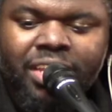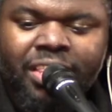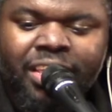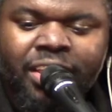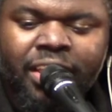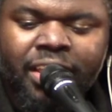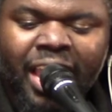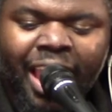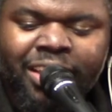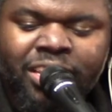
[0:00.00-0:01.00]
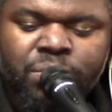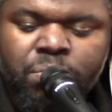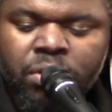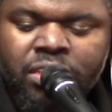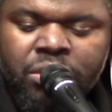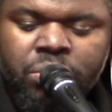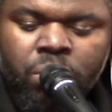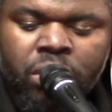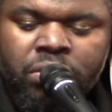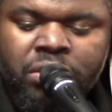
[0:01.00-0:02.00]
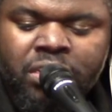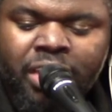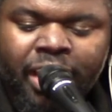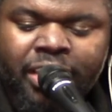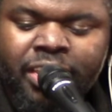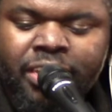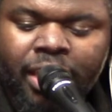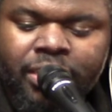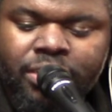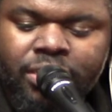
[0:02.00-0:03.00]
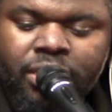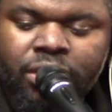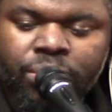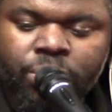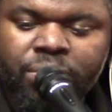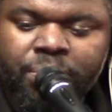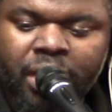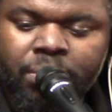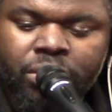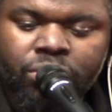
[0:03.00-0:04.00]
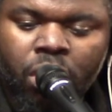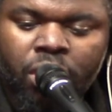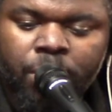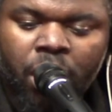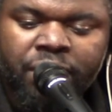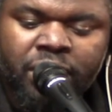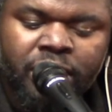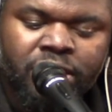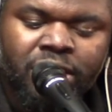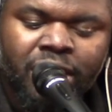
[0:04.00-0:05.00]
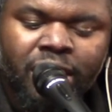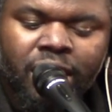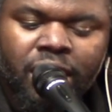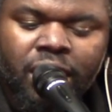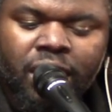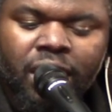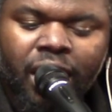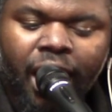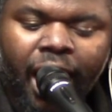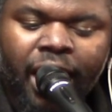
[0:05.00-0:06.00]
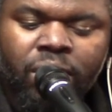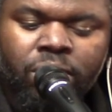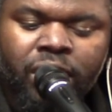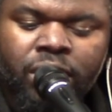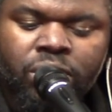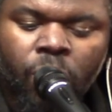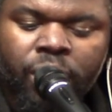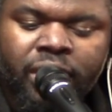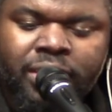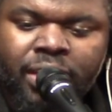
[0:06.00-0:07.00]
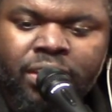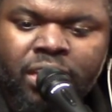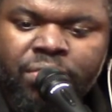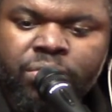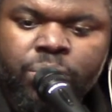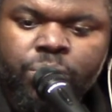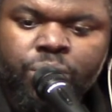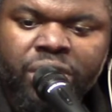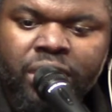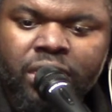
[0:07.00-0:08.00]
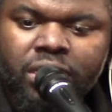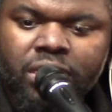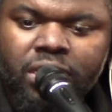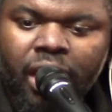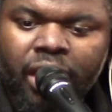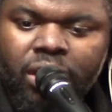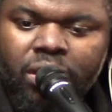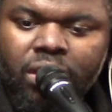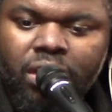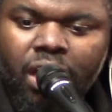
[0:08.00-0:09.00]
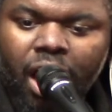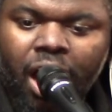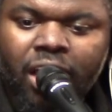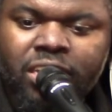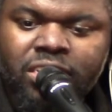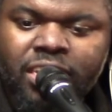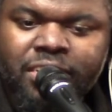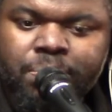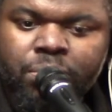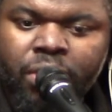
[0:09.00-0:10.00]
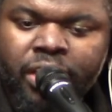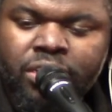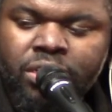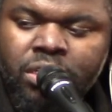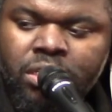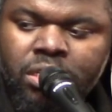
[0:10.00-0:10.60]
think at this point, this is one of those things. Like I think Doctor Senator would have been able to draw him off of this. I don't think Loy can tell the difference between like honest desperation